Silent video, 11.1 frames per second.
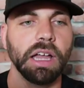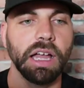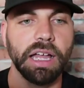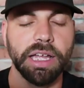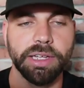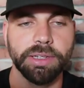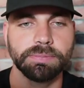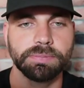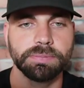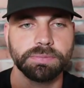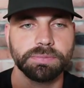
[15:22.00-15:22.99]

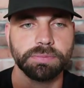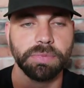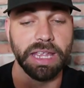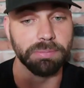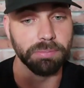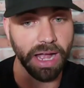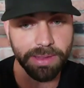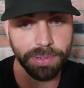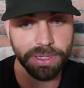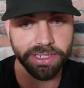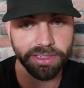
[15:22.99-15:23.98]
In my
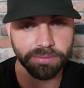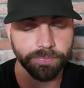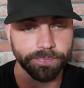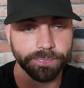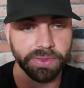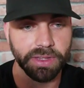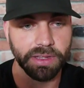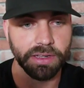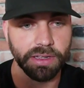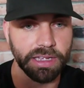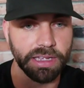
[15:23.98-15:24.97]
opinion,
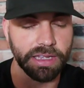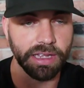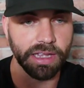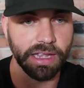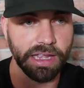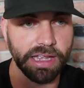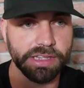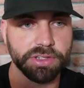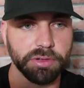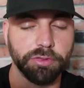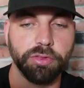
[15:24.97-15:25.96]

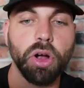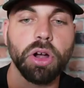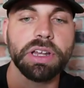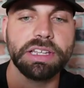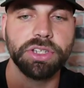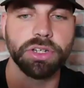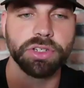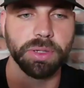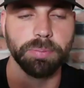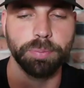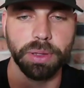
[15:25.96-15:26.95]
it's far easier
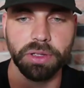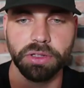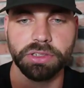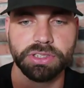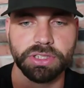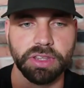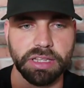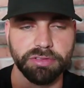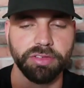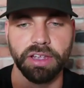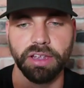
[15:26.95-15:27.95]
to build
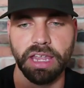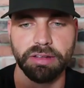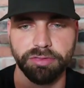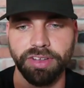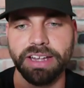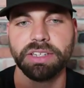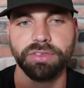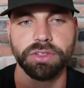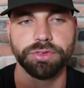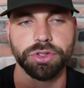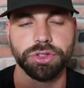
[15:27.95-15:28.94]
an effective
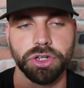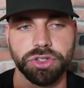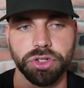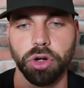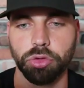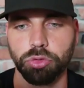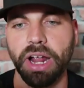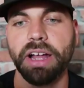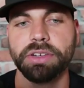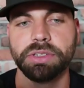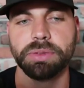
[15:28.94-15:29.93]
infrastructure
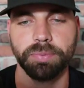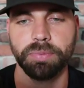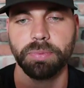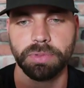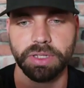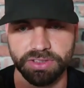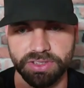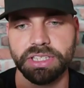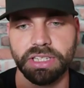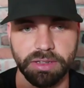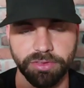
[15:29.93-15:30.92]
around
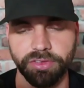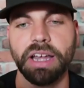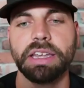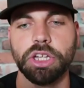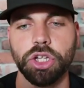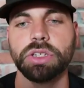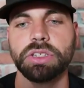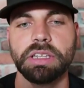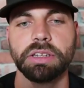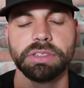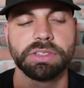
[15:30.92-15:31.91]
consistently finding good
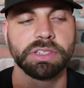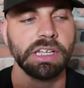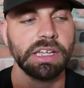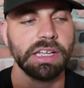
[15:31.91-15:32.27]
deals,